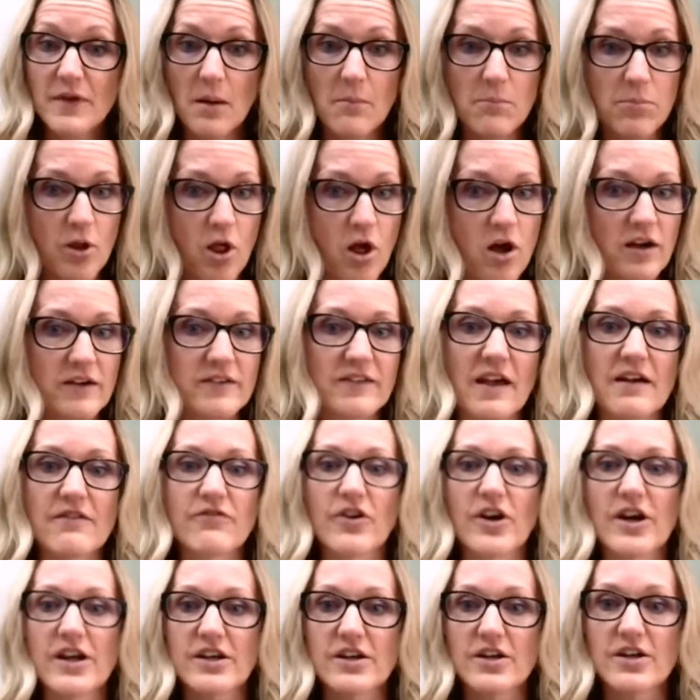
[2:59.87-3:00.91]
blogs I've
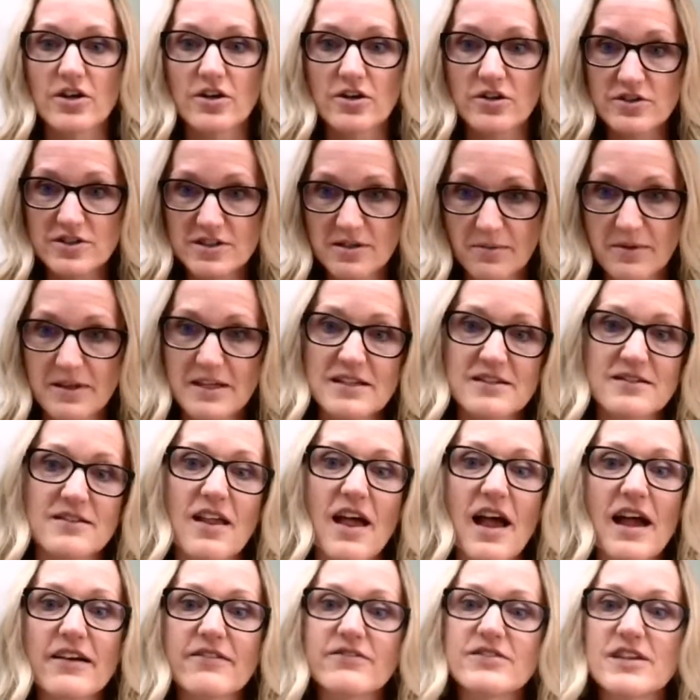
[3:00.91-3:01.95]
written, or some of these
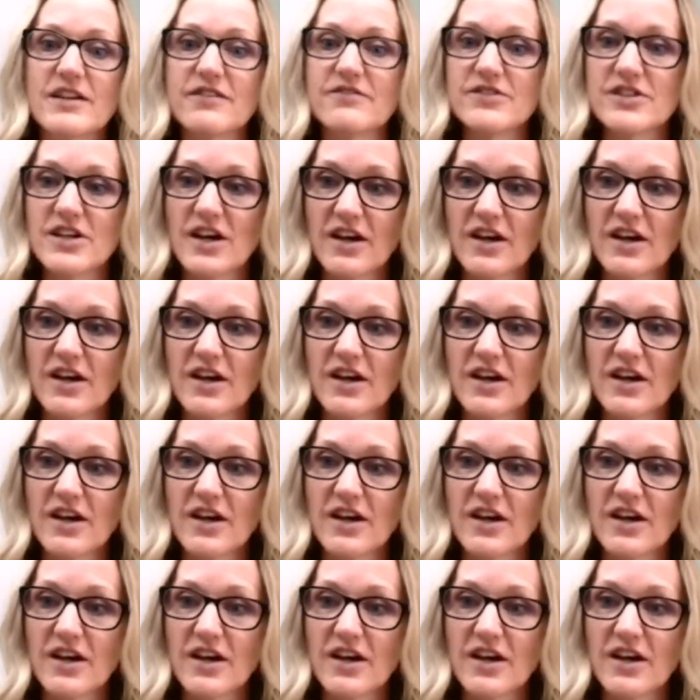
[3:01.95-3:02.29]
lives I've